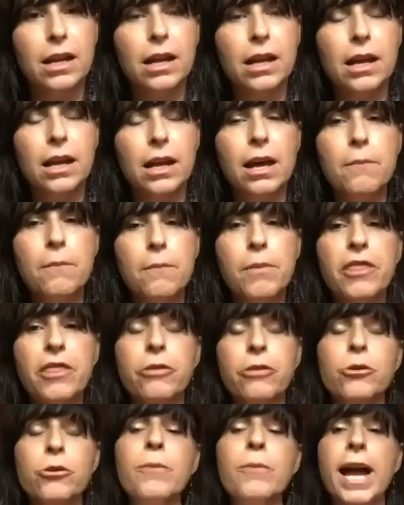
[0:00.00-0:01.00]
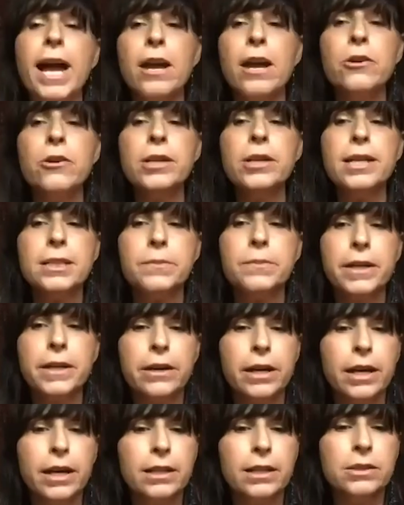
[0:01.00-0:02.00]
But through my own
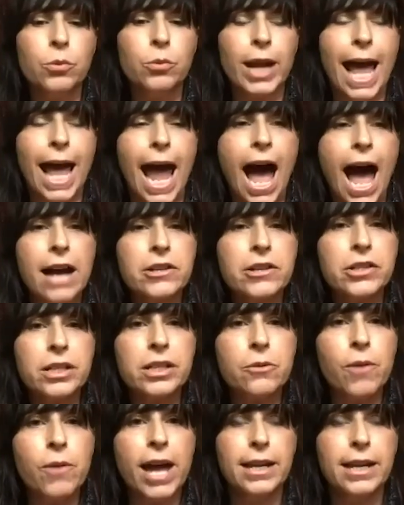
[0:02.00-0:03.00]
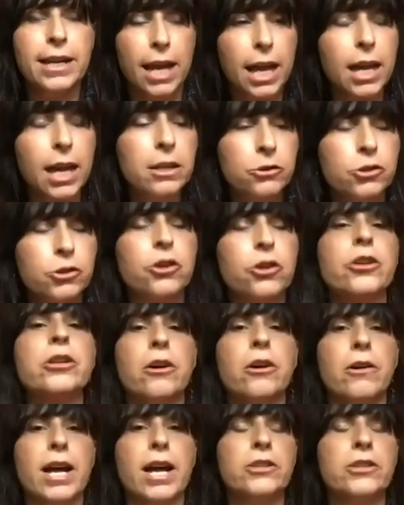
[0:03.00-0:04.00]
experience, when I actually went internal
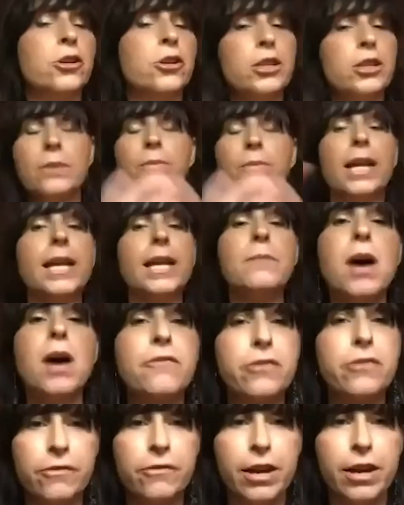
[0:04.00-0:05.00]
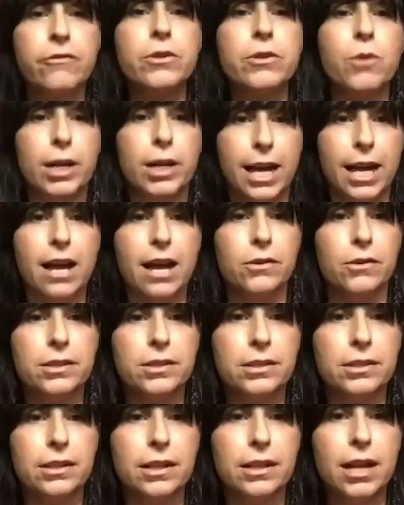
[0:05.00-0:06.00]
and took the blame off of everyone else